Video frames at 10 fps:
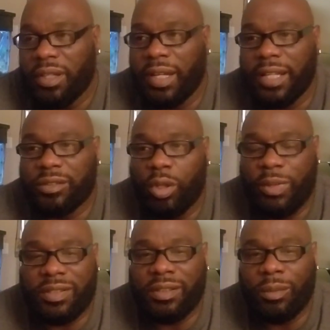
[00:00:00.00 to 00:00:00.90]
Like I told him,
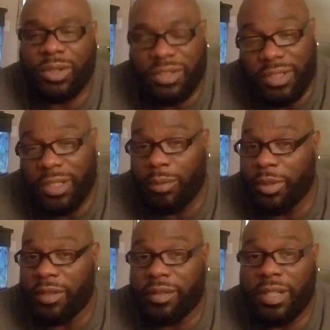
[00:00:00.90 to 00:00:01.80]
I said, no, well, she could have
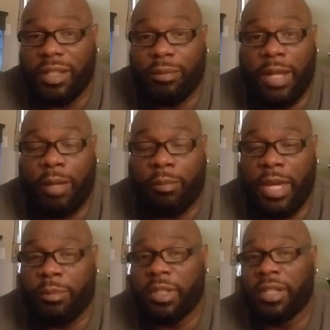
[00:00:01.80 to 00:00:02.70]
been a slave, black
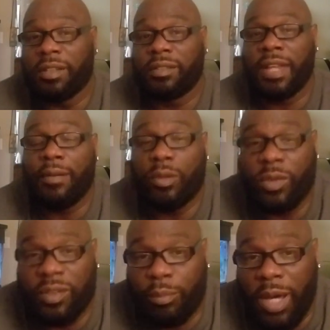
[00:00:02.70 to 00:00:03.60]
man, because slavery
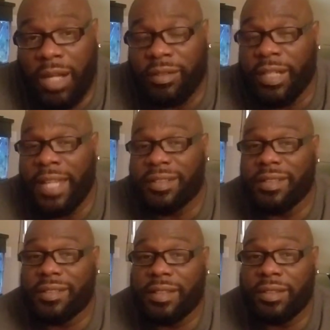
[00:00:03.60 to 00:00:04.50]
was abolished in
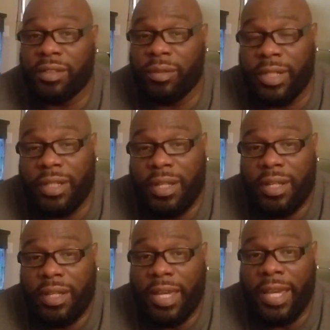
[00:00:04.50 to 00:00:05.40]
1863,
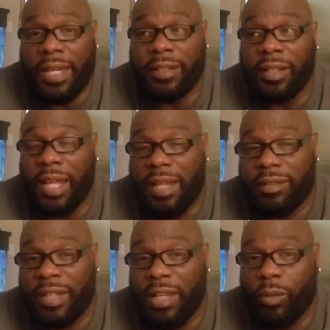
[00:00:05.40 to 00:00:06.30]
and the last
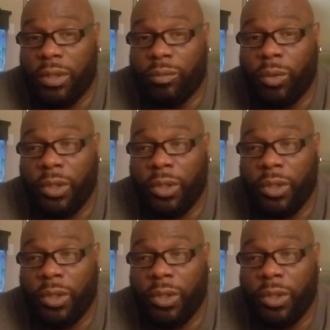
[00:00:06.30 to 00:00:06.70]
slave it